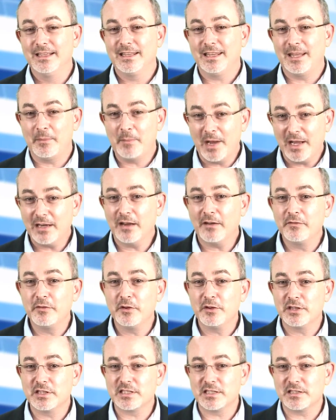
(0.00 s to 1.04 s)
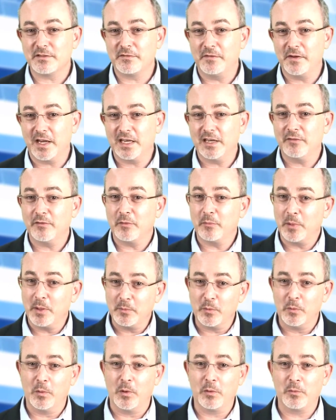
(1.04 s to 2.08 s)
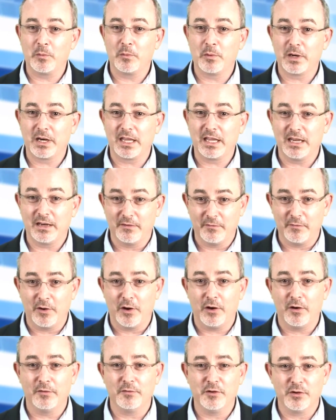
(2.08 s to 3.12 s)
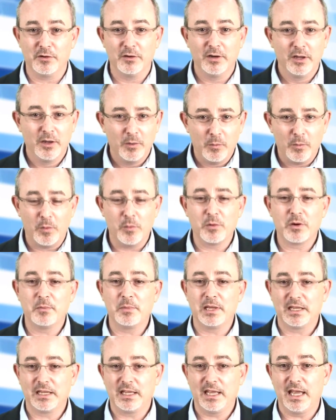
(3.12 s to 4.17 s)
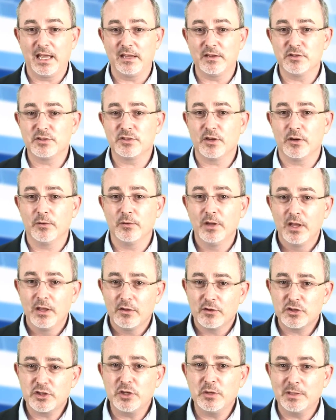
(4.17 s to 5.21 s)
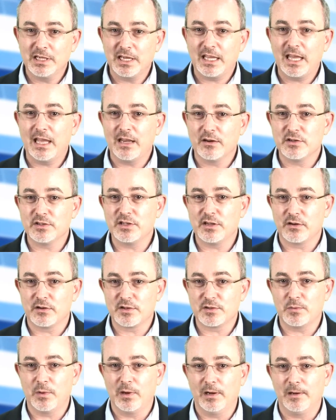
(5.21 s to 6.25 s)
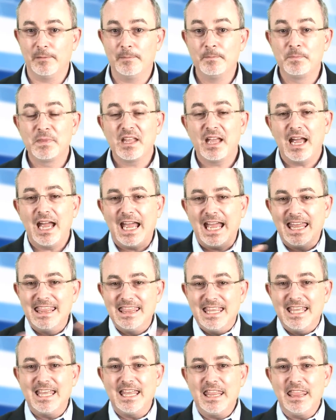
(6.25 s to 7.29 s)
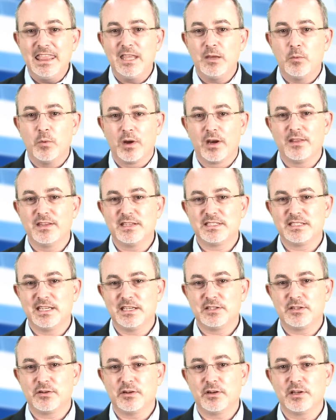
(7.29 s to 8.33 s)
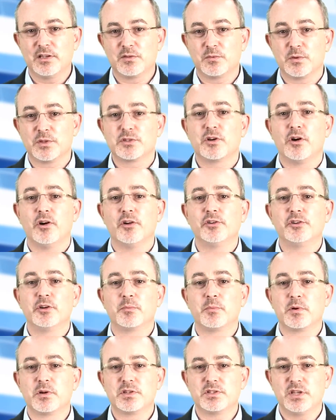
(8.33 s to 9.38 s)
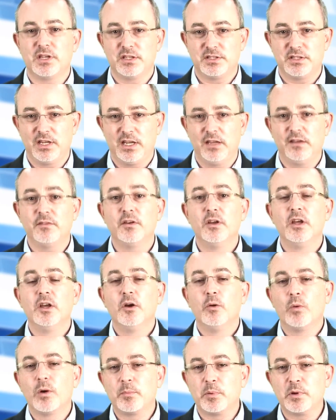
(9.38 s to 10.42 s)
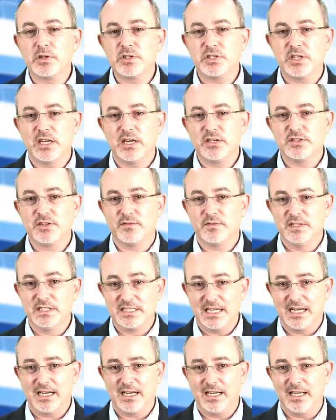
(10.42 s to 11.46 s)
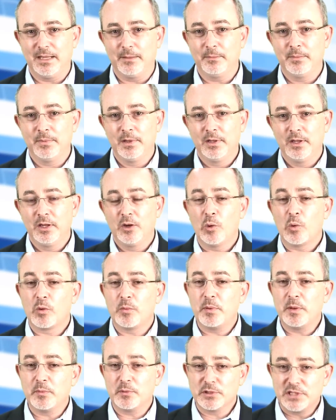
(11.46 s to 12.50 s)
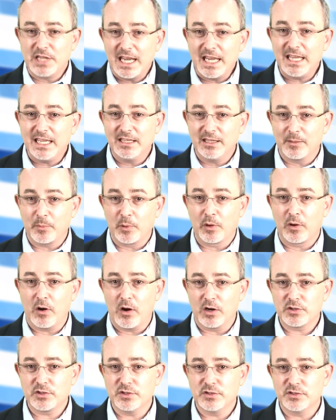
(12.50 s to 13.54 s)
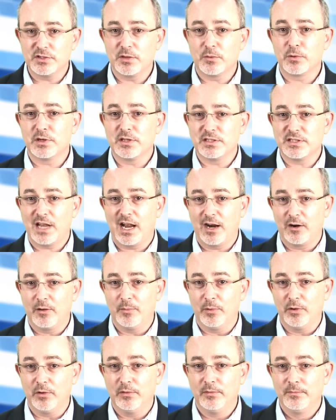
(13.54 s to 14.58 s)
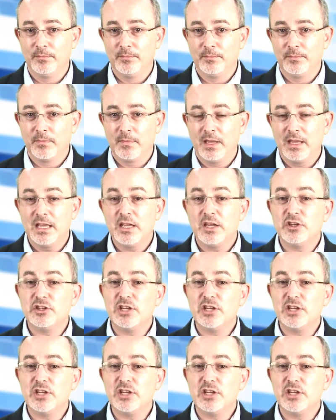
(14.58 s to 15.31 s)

they might not view this as effective, and people won't want to get involved or won't want to be engaged. So there's 2 indicators there as well. And then the one in the center is what's called your percent safe. What percentage of the time were people taking the precautions that were desirable? You